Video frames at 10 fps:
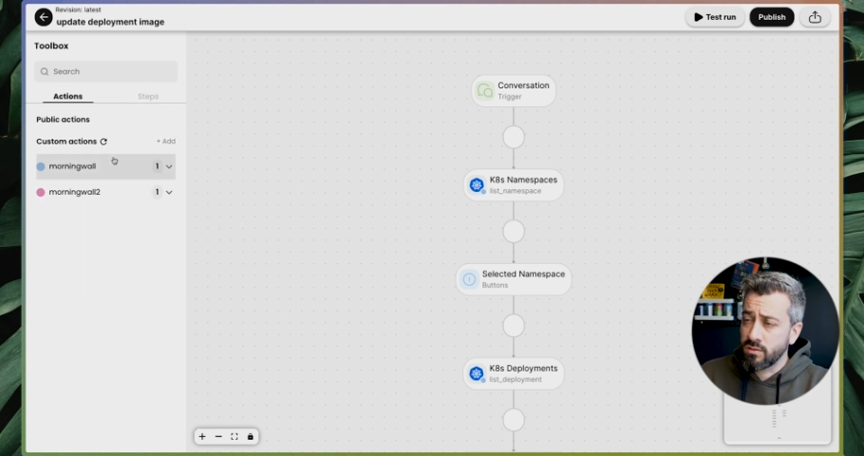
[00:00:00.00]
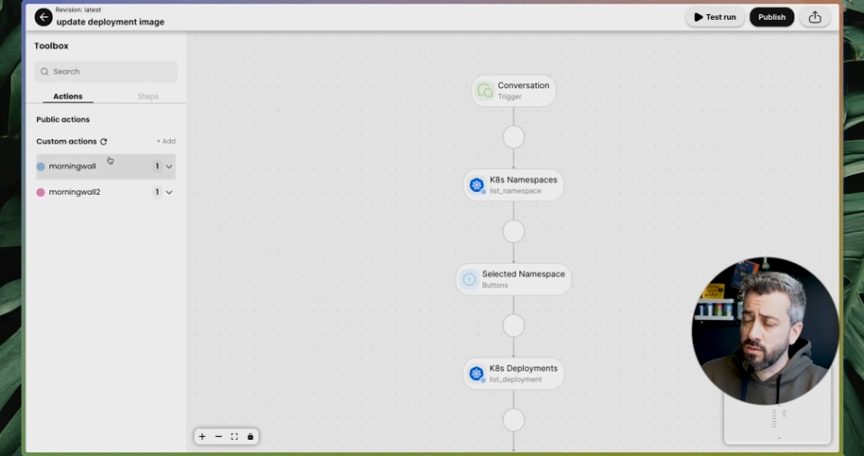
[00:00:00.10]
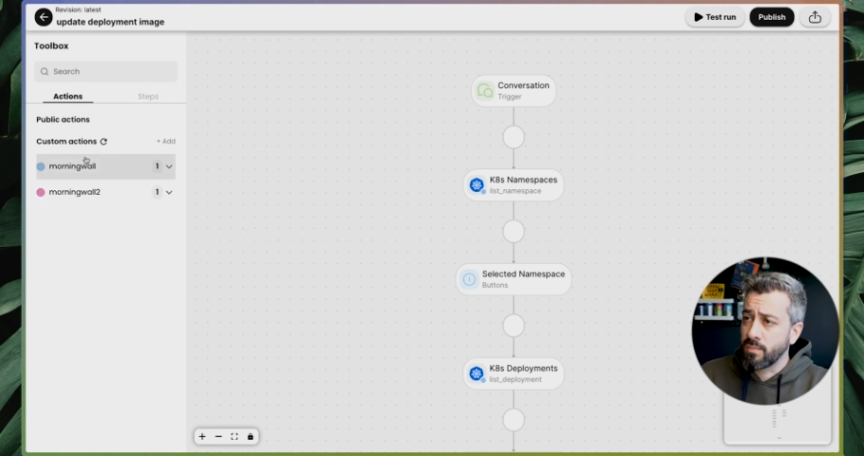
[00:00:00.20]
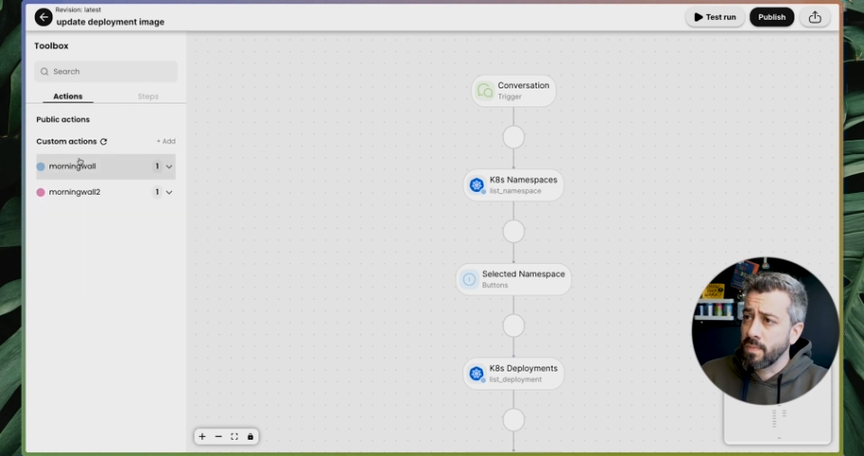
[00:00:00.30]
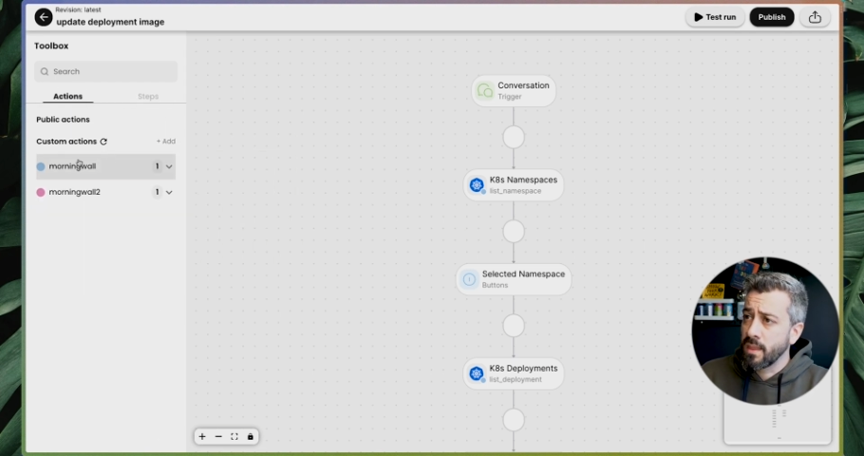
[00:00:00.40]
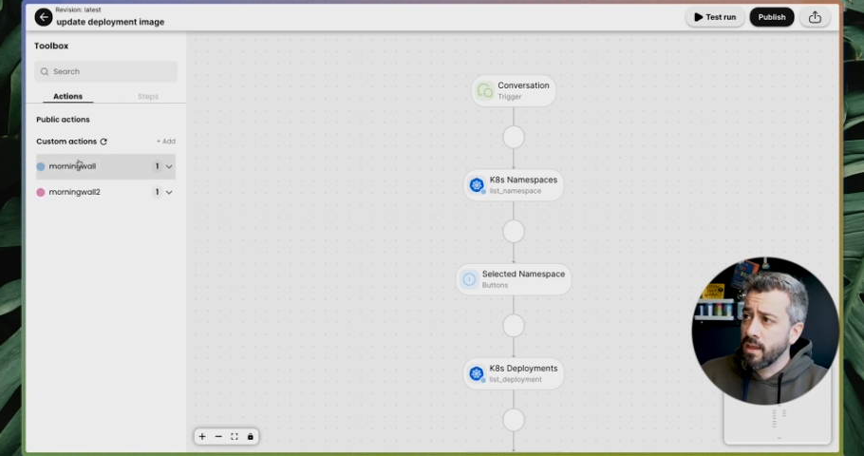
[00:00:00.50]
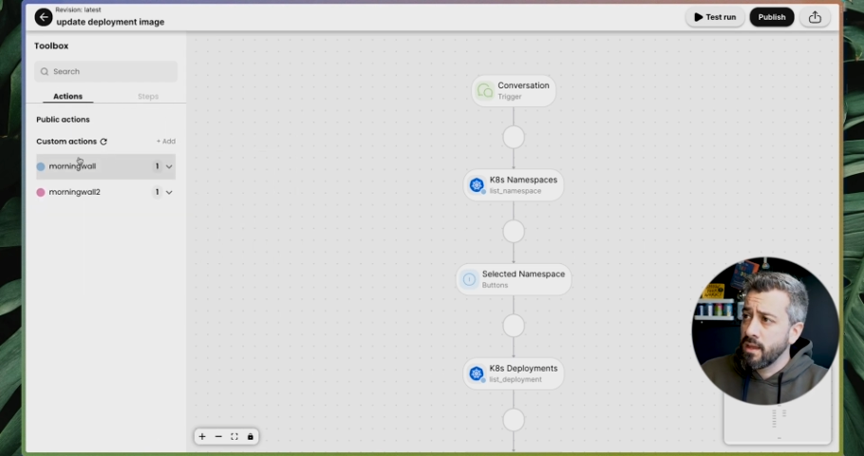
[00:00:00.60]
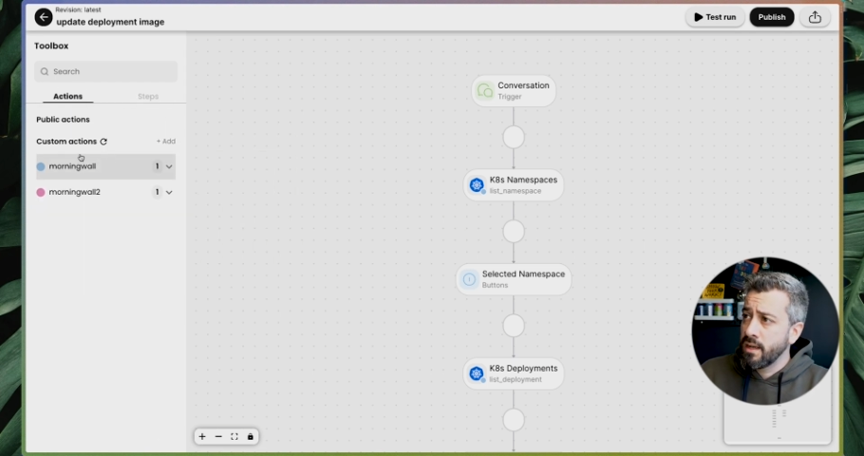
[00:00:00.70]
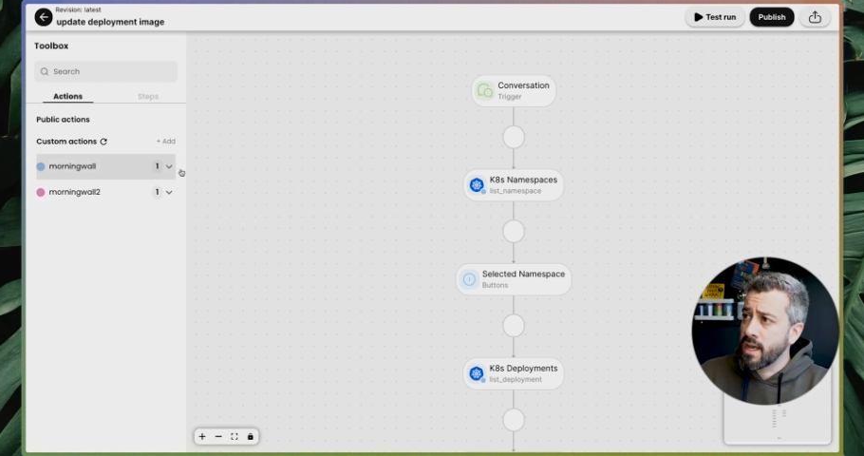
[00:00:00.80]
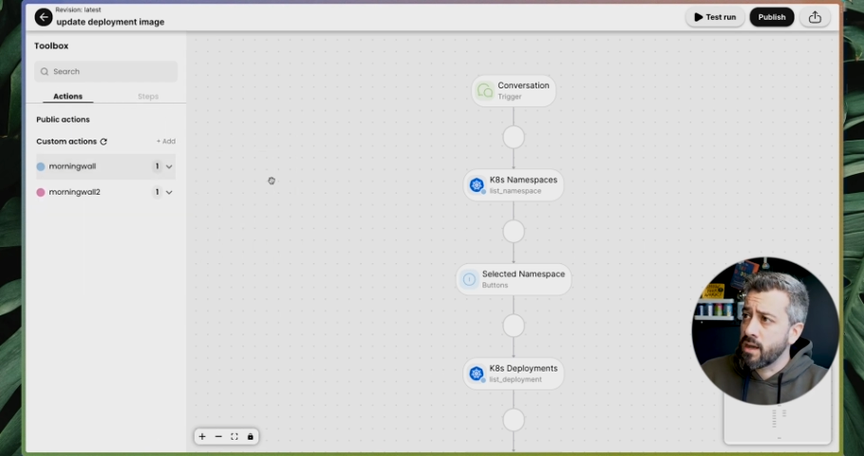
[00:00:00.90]
So
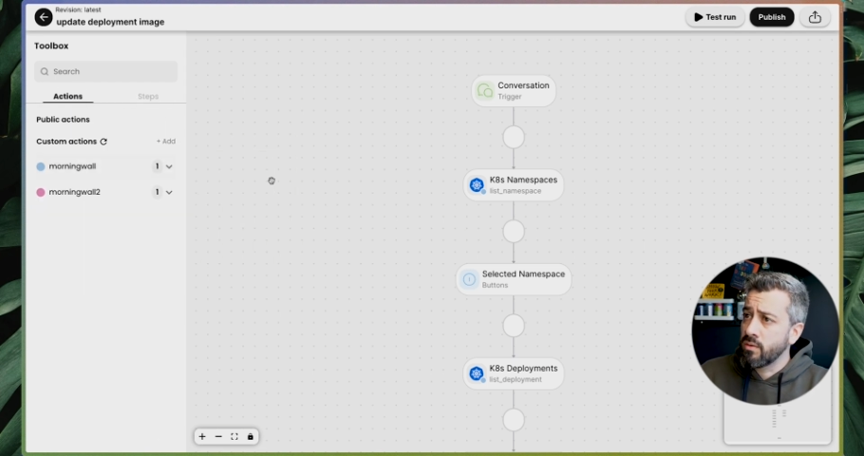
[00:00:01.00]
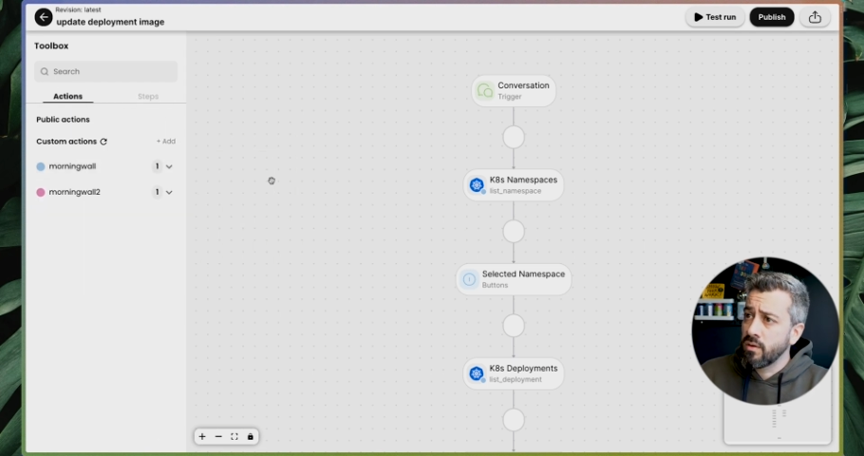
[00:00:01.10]
now